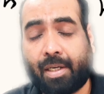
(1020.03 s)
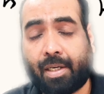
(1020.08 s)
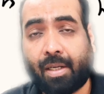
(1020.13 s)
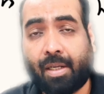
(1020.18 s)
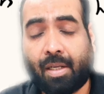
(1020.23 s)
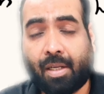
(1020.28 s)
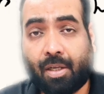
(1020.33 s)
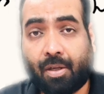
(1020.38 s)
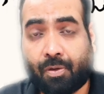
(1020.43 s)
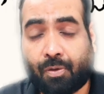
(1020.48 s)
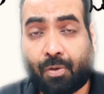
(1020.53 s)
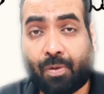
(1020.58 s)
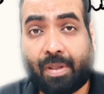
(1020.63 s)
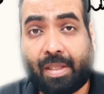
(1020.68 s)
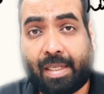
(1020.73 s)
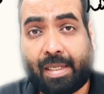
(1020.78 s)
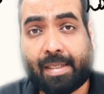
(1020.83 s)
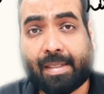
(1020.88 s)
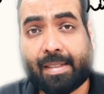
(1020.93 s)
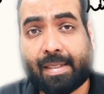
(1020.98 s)
it. So
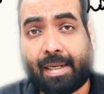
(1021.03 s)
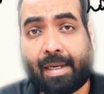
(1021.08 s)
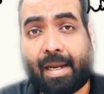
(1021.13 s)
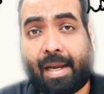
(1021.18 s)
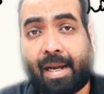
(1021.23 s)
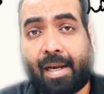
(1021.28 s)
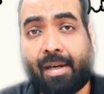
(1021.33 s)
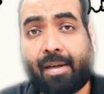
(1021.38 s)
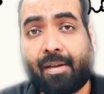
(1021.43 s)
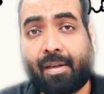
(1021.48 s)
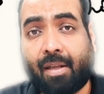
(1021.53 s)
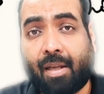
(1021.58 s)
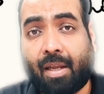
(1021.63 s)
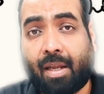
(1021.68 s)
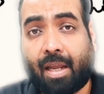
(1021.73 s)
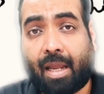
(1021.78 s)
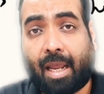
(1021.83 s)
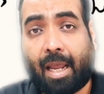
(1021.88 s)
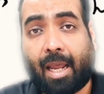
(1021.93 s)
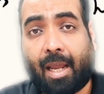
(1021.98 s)
this land
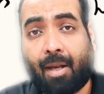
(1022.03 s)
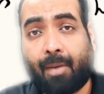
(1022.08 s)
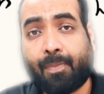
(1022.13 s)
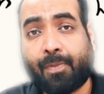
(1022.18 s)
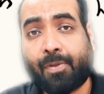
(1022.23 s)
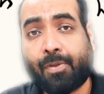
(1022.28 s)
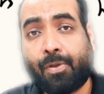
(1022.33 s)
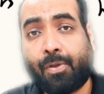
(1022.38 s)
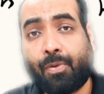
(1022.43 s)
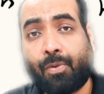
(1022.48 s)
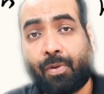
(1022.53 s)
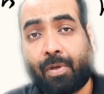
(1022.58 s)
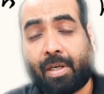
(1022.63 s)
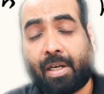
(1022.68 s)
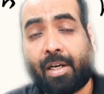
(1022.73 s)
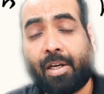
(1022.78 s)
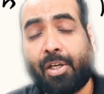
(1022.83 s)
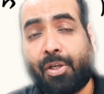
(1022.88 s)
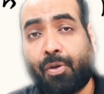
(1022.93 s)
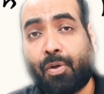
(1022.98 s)
helps you
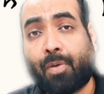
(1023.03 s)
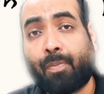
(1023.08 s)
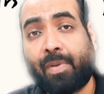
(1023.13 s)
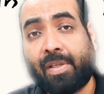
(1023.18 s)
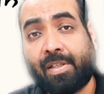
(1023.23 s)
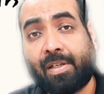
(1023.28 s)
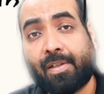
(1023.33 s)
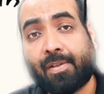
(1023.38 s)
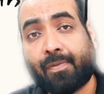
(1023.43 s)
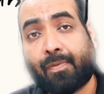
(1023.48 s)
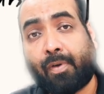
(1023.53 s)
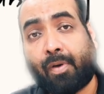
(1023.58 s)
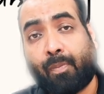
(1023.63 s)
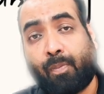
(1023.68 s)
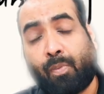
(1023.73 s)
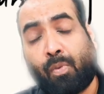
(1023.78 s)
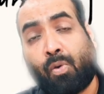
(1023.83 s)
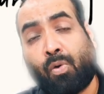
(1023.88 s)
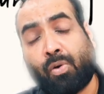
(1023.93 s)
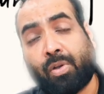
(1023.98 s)
run your business for
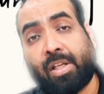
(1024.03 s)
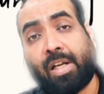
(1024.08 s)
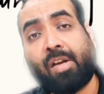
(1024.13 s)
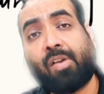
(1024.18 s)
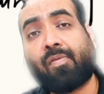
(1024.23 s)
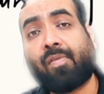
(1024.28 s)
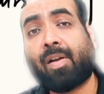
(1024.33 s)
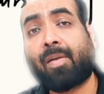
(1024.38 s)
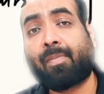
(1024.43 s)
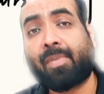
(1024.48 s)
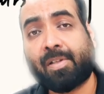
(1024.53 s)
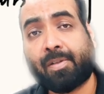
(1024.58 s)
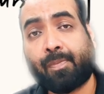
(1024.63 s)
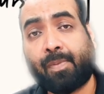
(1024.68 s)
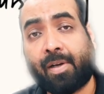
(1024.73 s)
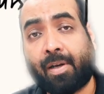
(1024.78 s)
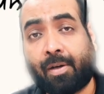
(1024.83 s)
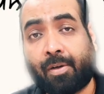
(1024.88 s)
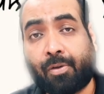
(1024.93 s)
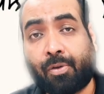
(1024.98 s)
more than 12 months
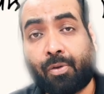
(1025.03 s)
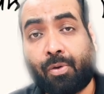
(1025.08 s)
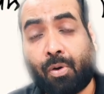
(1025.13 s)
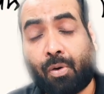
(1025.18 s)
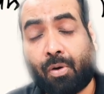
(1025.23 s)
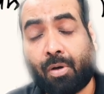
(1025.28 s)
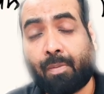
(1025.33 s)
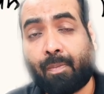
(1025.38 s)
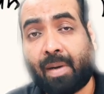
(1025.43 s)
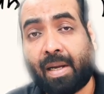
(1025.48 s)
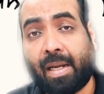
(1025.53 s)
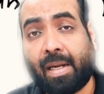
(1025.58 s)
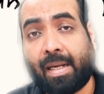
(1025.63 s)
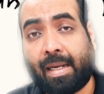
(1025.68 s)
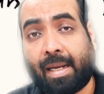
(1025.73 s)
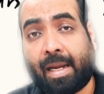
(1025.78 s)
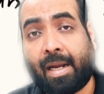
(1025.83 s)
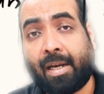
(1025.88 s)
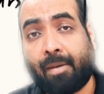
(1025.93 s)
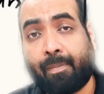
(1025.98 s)
period. You don't buy
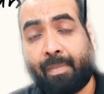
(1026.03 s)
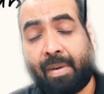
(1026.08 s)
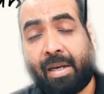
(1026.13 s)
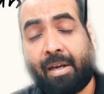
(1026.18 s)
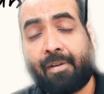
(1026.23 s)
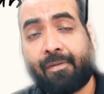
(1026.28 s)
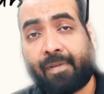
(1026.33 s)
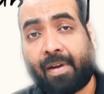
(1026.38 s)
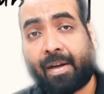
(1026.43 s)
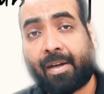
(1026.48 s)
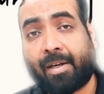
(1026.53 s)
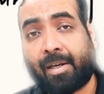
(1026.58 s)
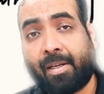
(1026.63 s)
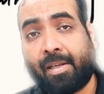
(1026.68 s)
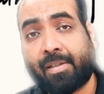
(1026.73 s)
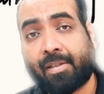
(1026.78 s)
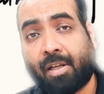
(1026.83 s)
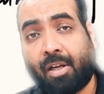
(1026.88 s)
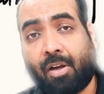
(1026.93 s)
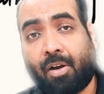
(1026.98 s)
land, build
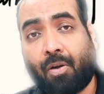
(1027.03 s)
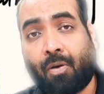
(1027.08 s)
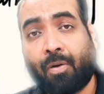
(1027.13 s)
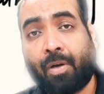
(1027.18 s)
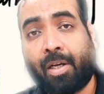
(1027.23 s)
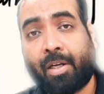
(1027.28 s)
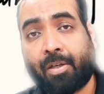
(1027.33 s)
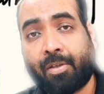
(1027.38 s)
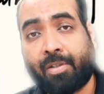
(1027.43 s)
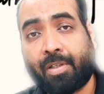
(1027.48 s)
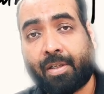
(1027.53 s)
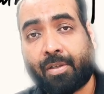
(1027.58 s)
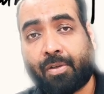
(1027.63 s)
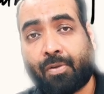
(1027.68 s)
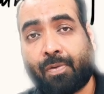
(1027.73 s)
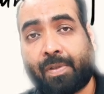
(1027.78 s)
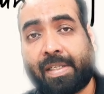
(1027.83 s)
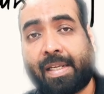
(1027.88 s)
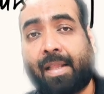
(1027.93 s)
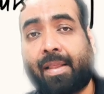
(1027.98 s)
factories on it just
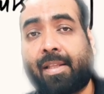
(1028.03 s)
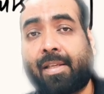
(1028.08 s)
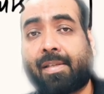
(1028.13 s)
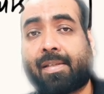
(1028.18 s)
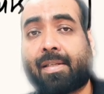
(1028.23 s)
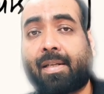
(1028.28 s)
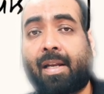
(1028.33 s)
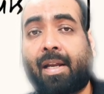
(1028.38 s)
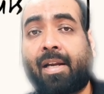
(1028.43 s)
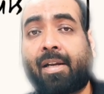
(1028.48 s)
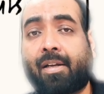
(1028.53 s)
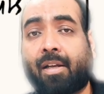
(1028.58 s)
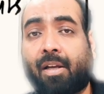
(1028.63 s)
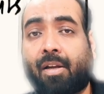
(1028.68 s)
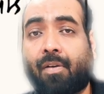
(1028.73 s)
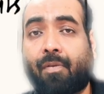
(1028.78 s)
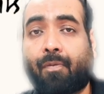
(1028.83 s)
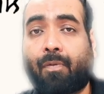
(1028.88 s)
to sell this land